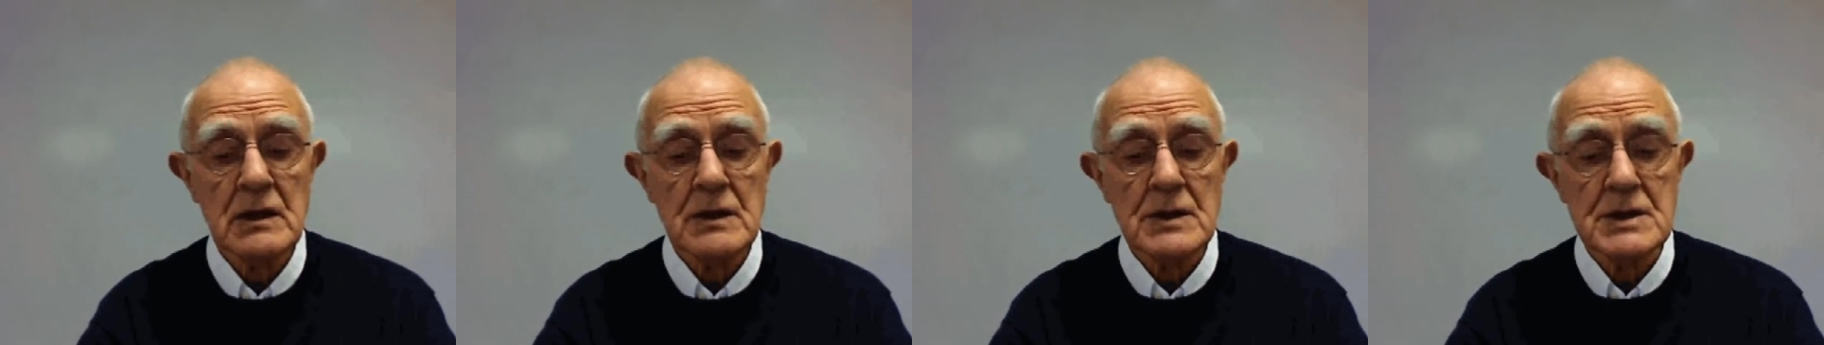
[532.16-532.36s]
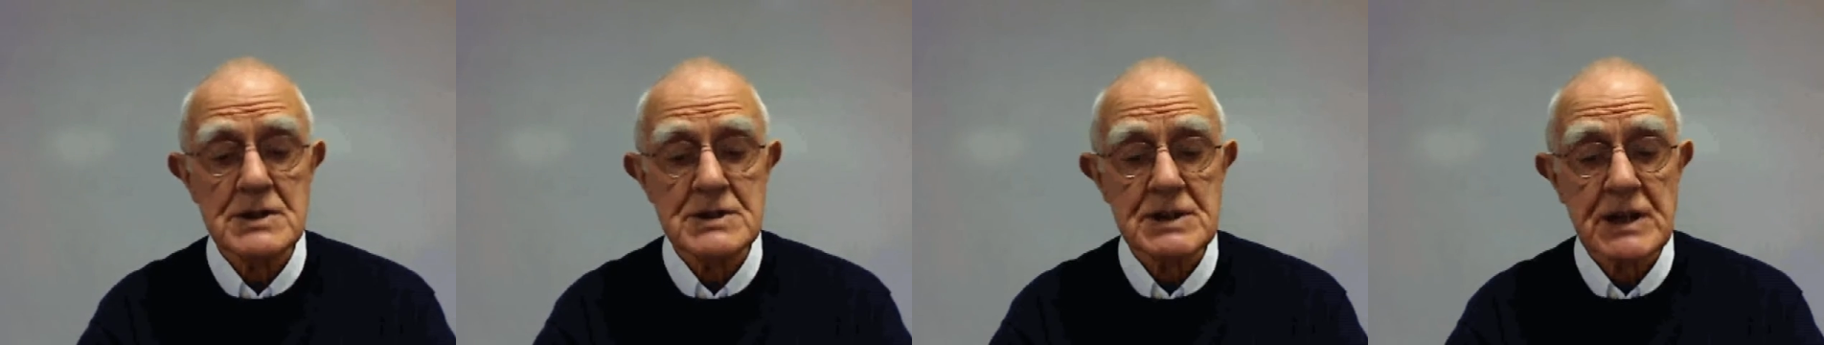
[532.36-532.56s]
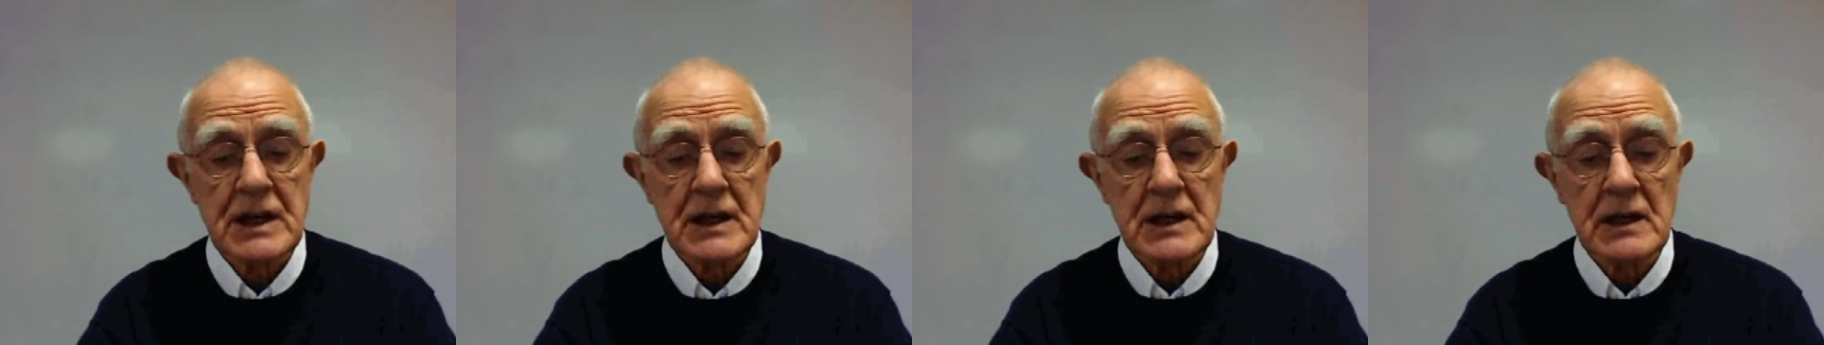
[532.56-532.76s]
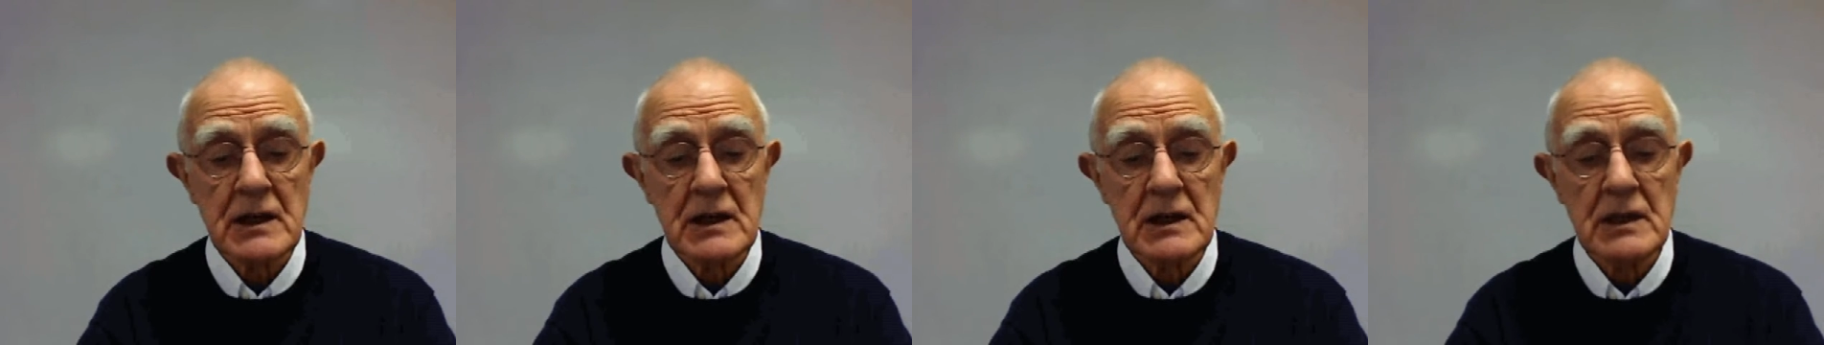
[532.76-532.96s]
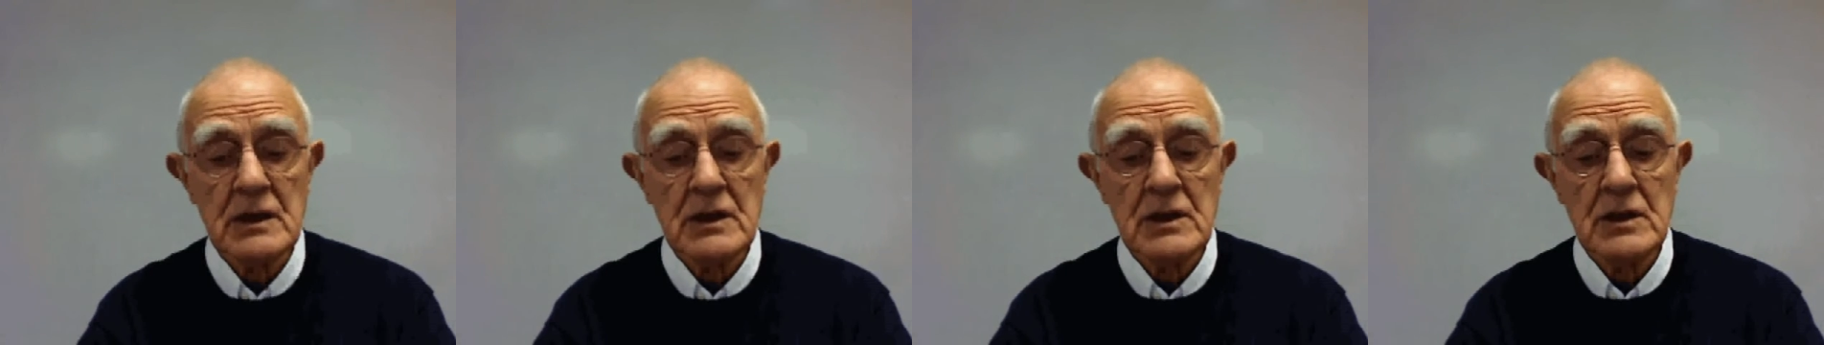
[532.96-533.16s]
the
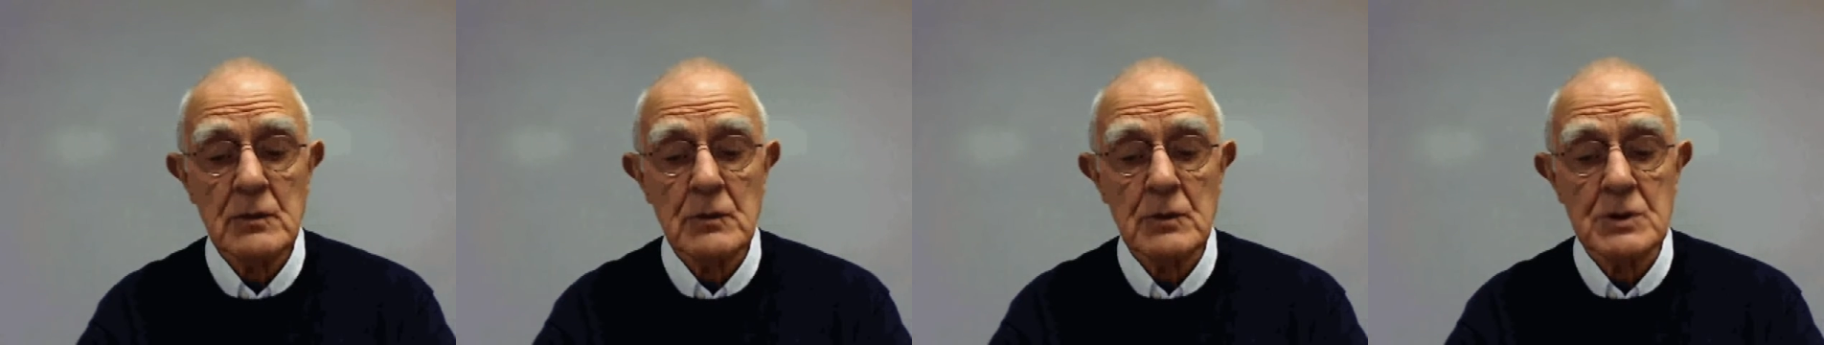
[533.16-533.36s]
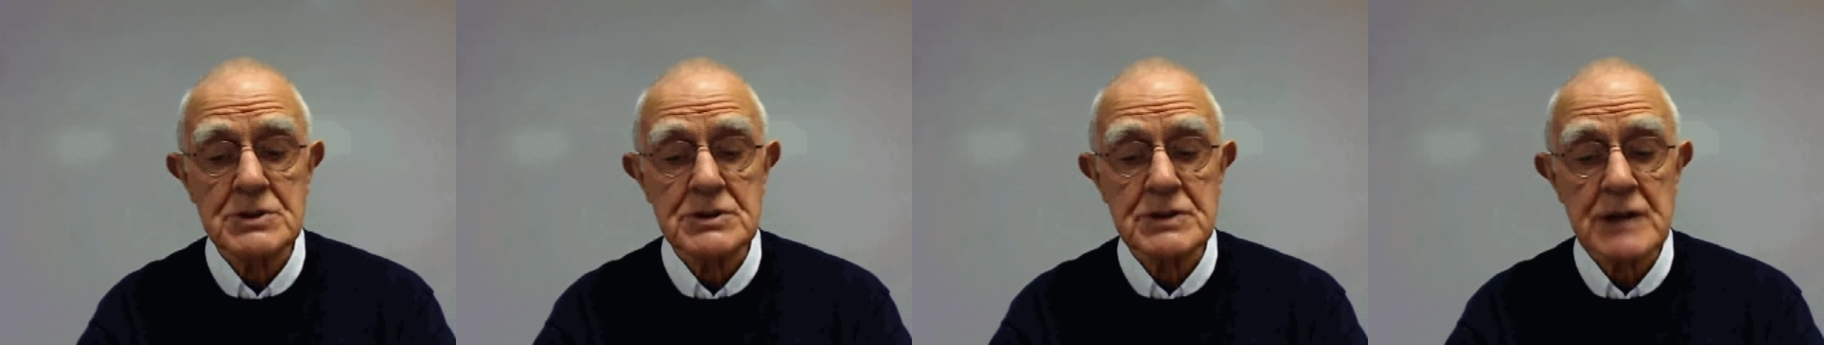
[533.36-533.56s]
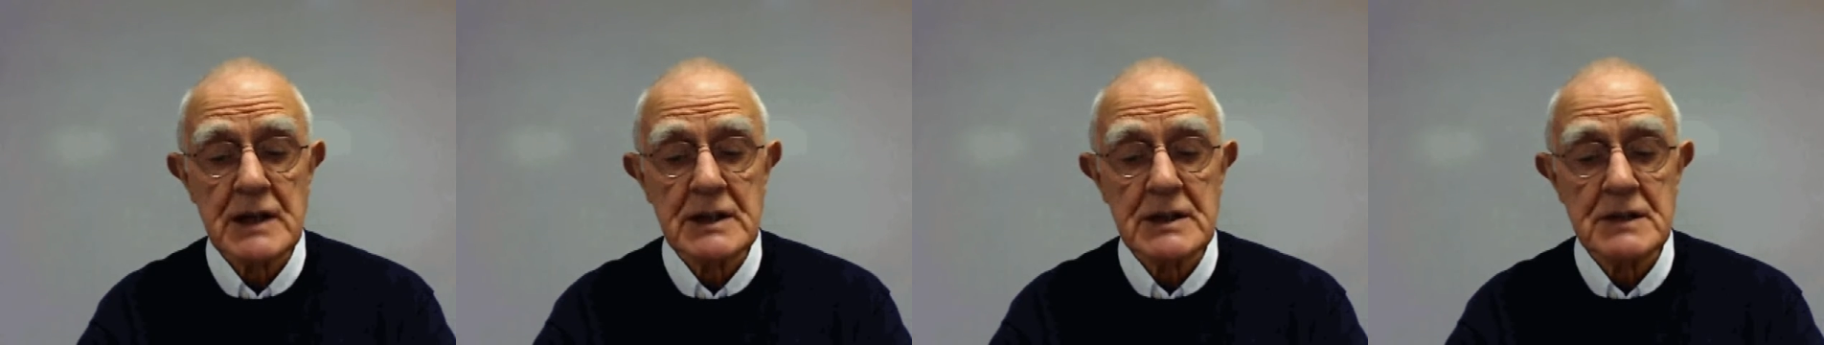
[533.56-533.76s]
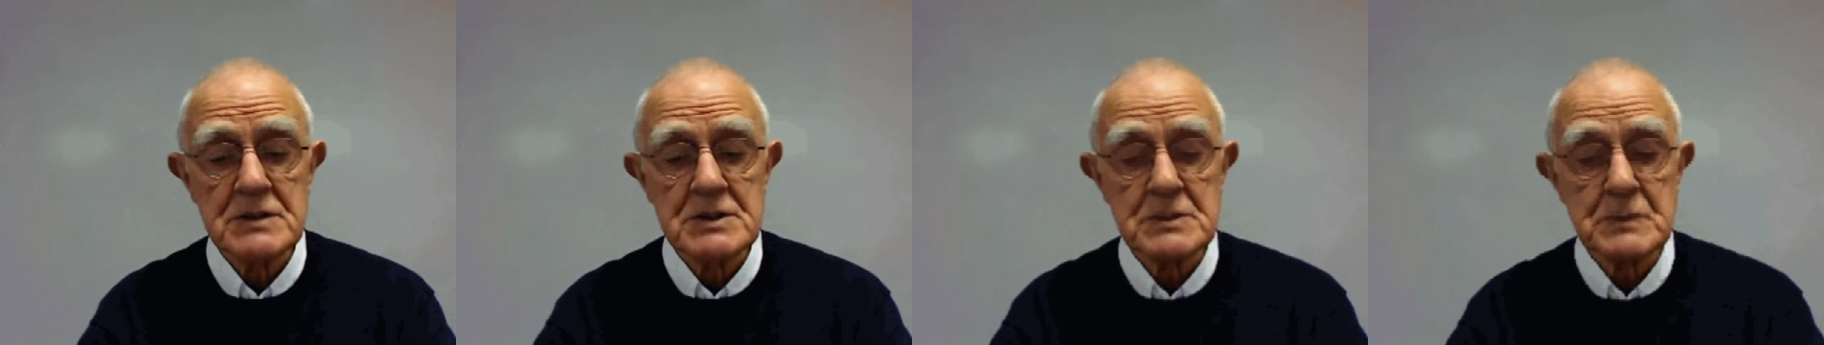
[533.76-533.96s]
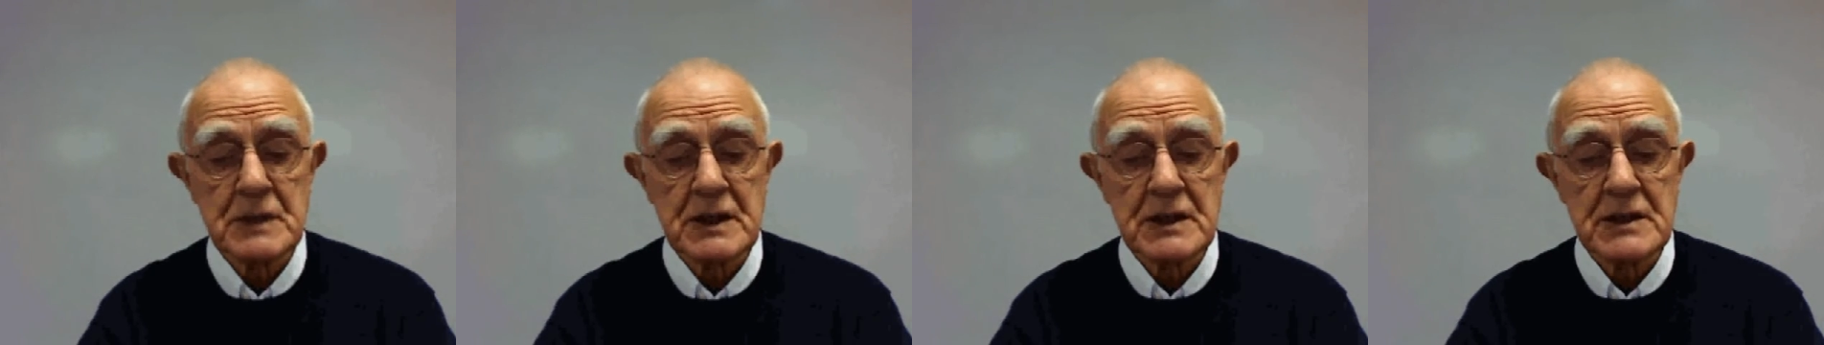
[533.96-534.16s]
skill which native
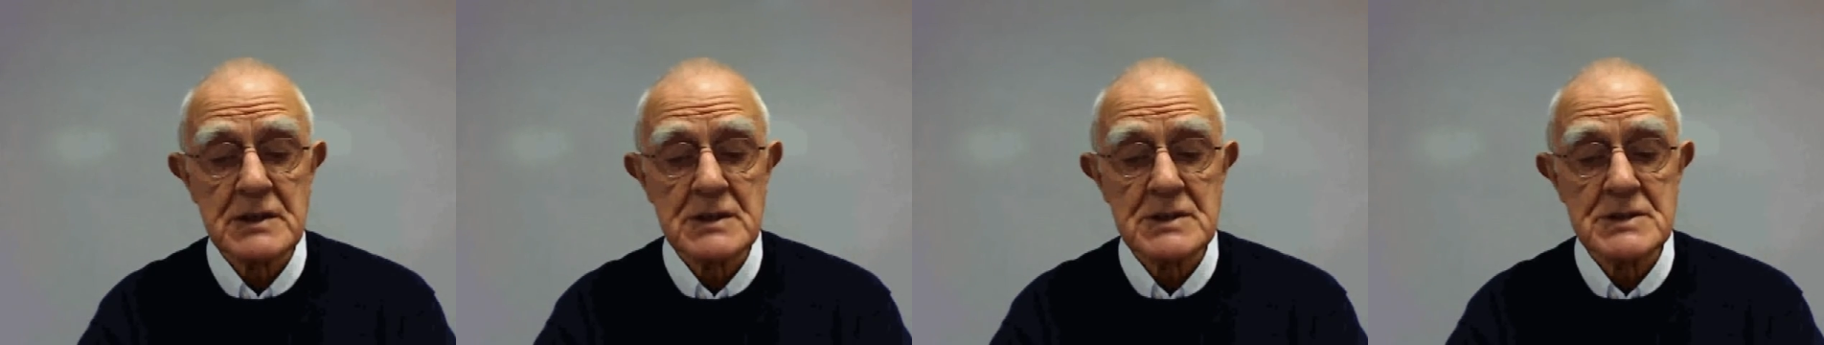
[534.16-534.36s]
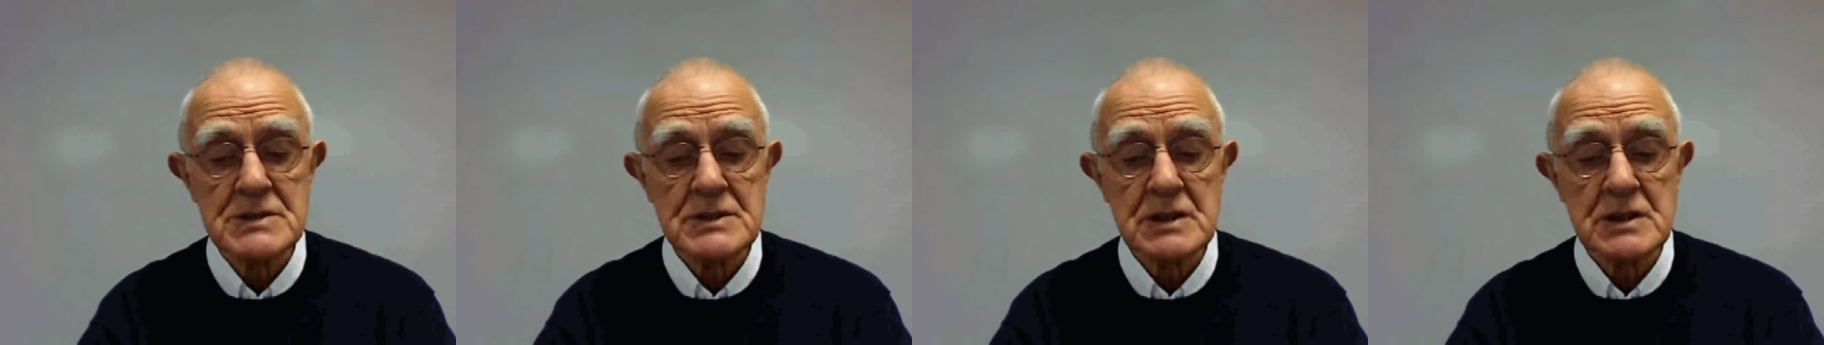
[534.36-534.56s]
speakers